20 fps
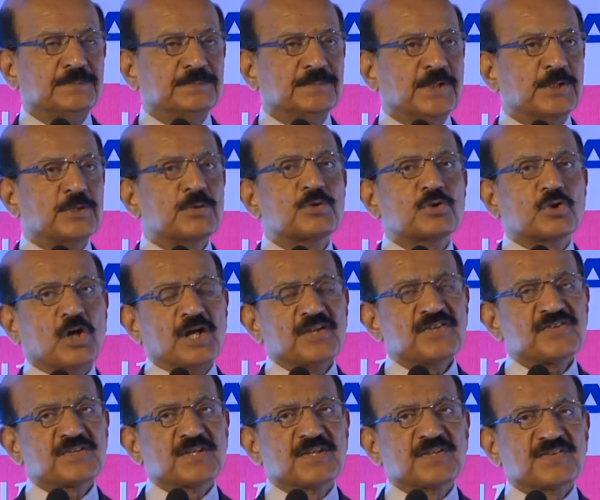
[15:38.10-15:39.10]
it would
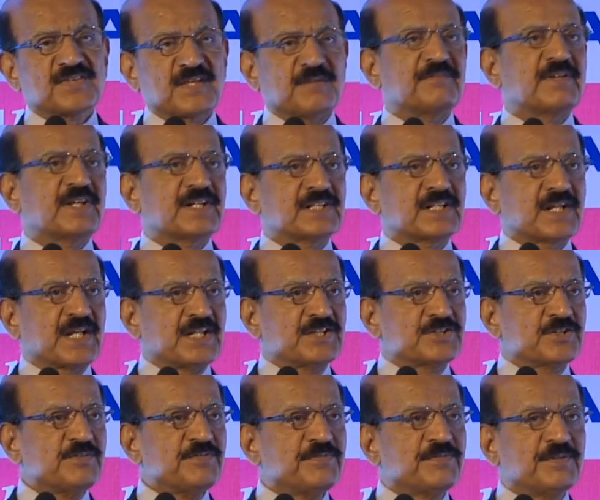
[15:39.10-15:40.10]
cost somewhere in the range
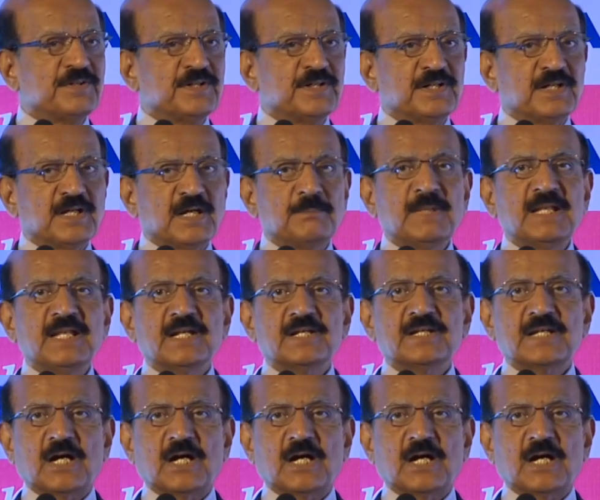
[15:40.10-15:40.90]
of $1 million.